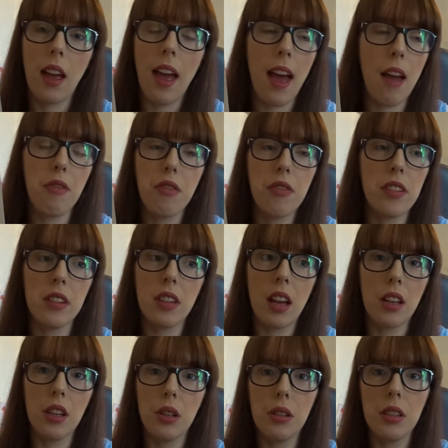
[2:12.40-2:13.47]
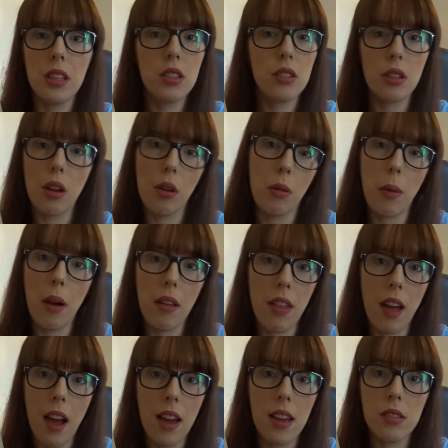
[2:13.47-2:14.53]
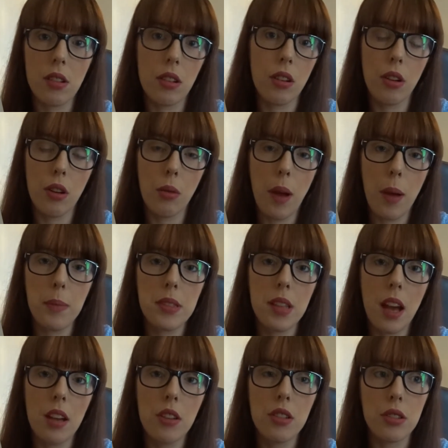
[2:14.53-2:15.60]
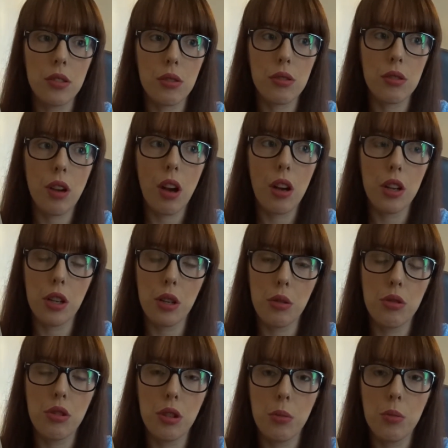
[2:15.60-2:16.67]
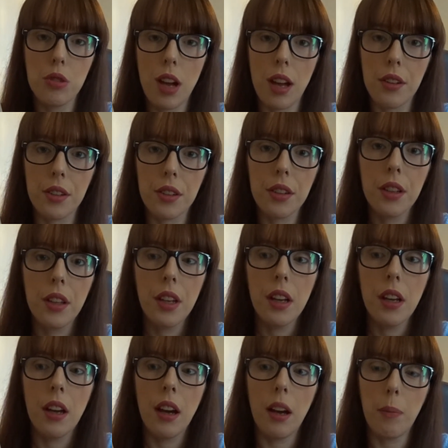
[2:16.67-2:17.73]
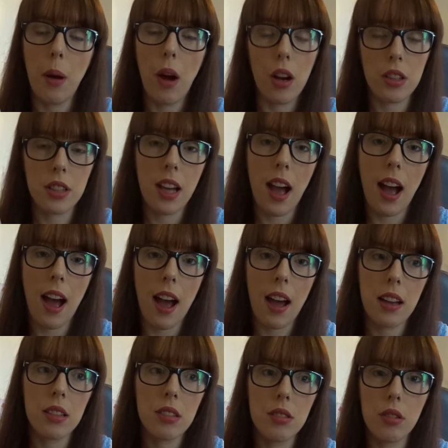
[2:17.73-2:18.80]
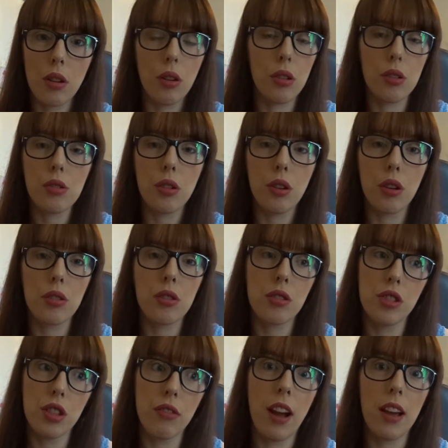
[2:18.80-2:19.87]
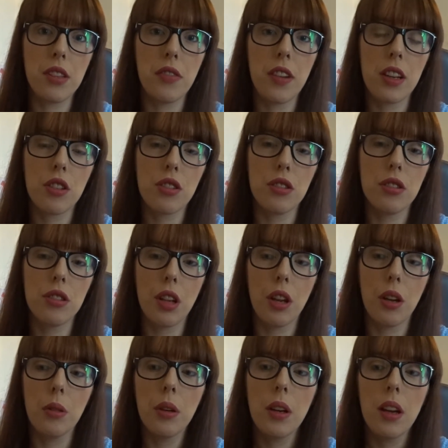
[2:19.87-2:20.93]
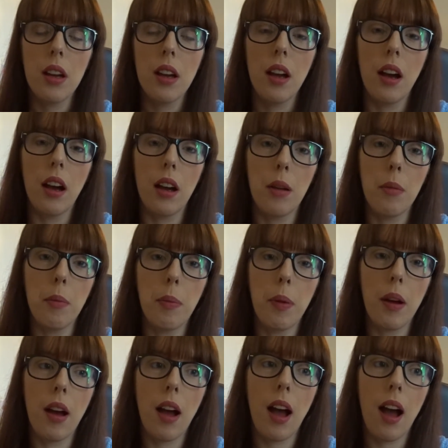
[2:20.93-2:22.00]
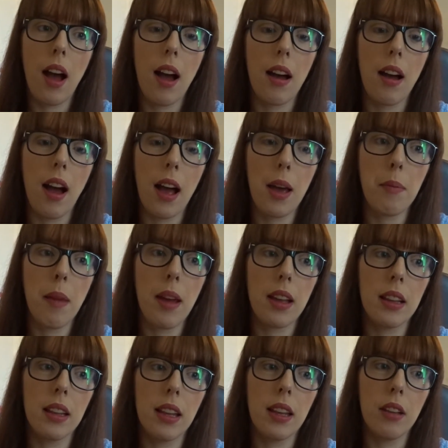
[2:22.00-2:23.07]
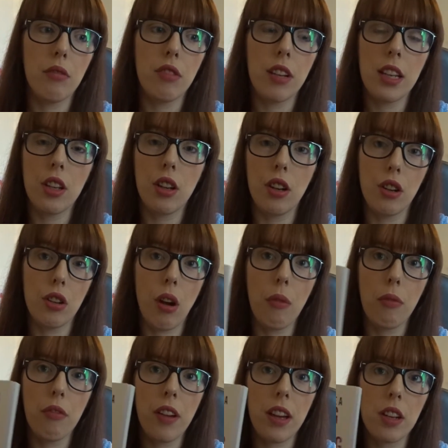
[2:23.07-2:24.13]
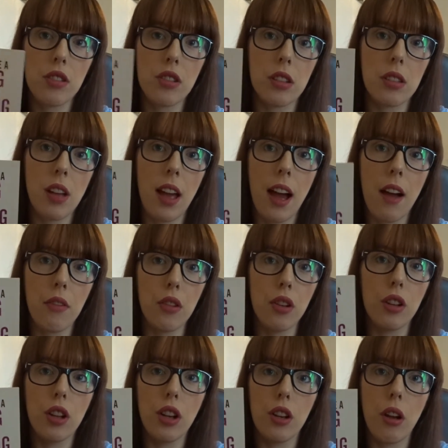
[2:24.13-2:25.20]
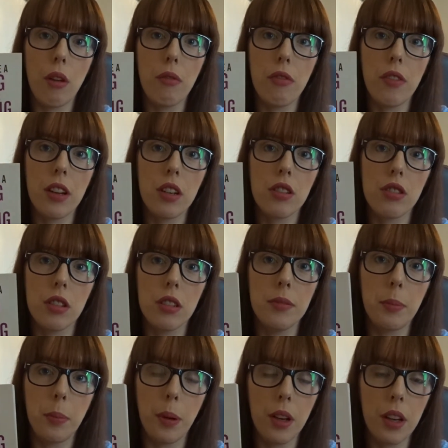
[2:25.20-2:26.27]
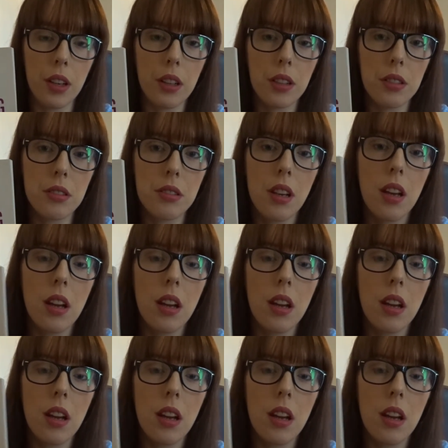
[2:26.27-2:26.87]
everything that you need to know about that is on her website. She's also got a YouTube channel, a podcast, all sorts, and she writes fiction too, but I mainly read her non-fiction. I have all her non-fiction books.